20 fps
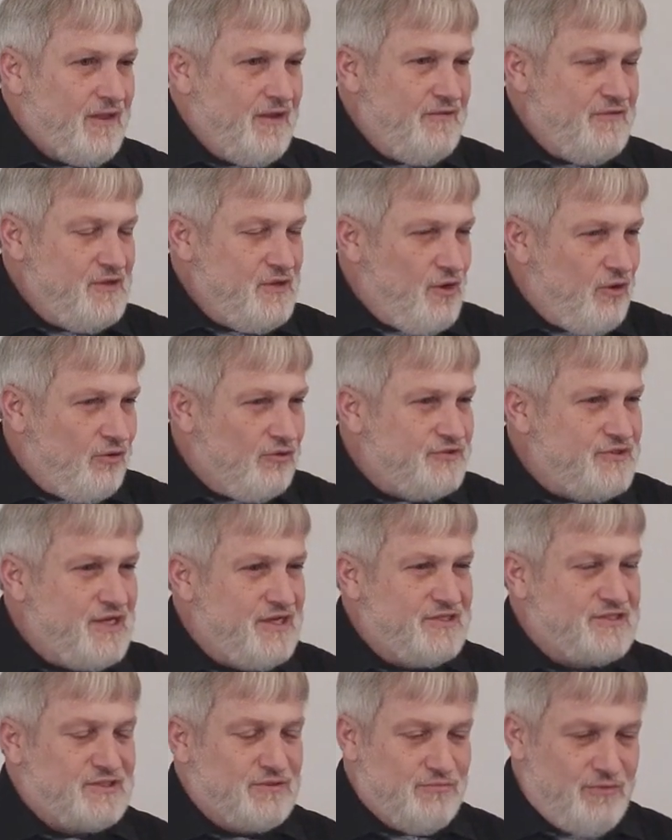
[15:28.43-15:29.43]
in the Old
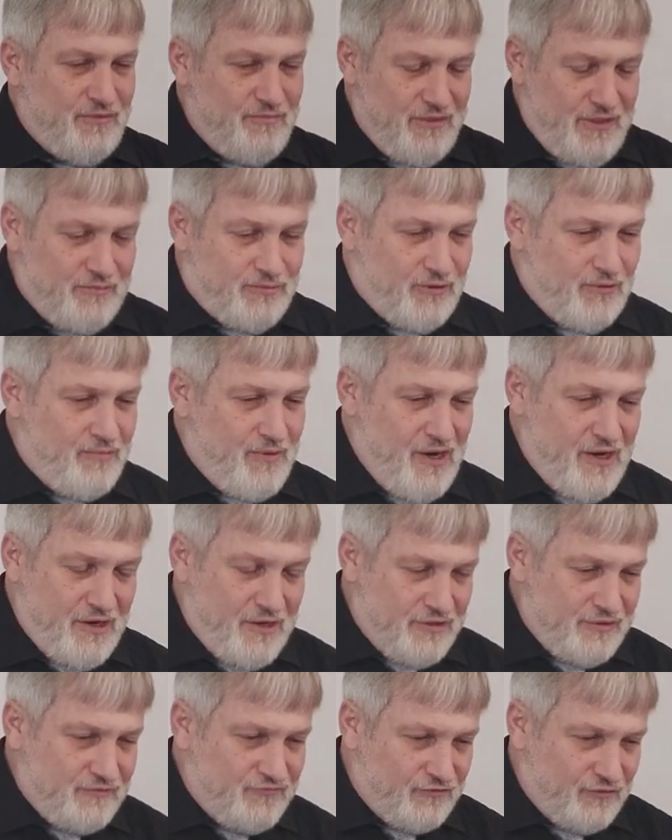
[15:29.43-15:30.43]
Testament be
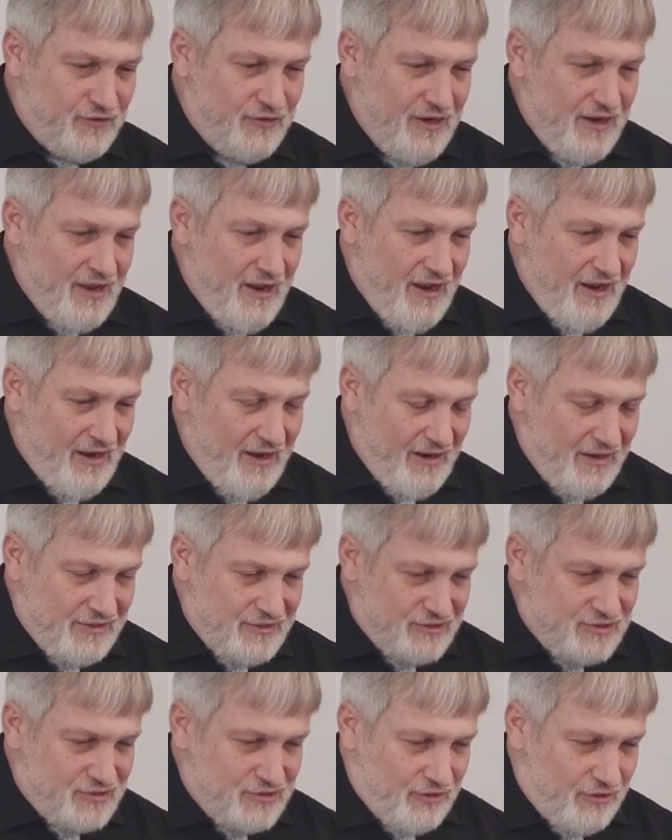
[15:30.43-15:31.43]
prepared for uh,
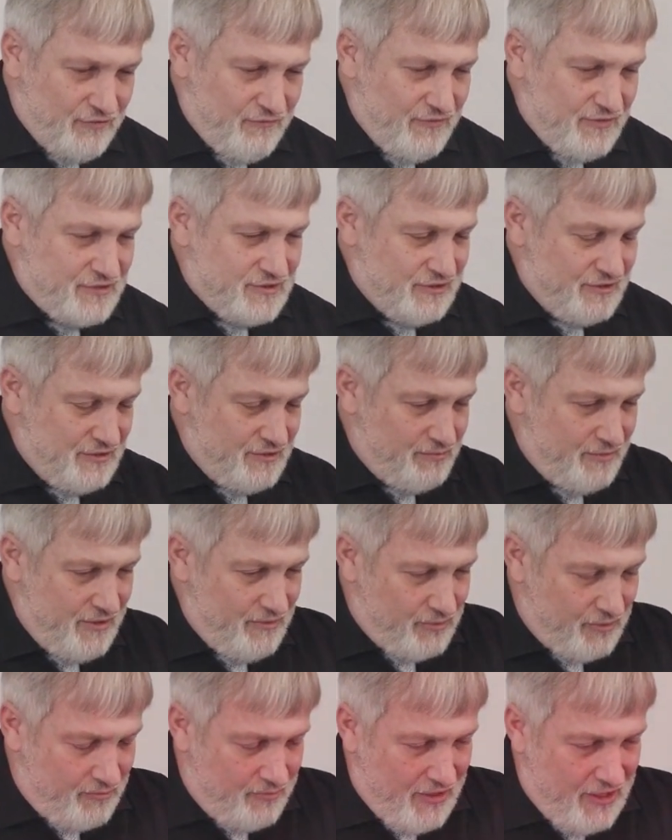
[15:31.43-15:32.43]
service and to be
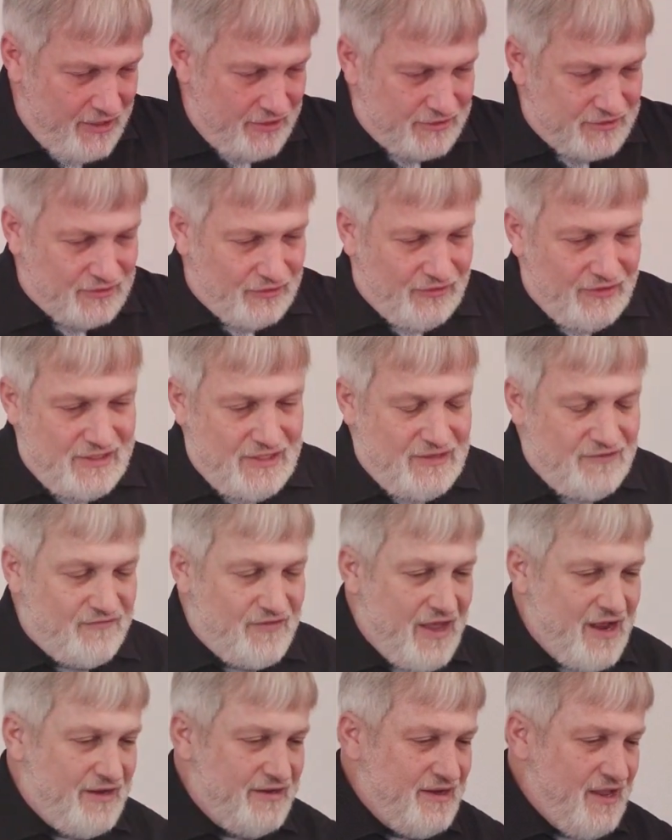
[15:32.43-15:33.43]
prepared to leave
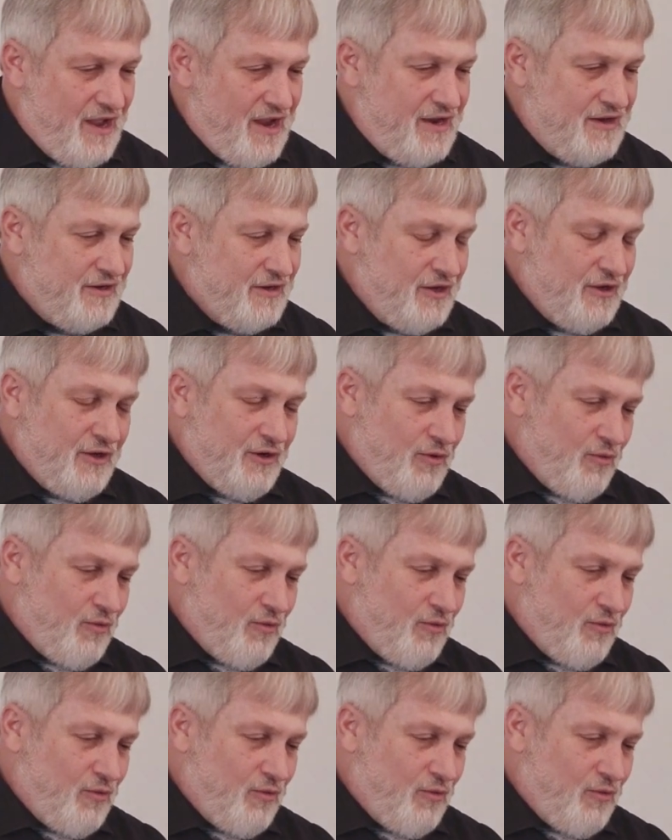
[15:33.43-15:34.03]
that night.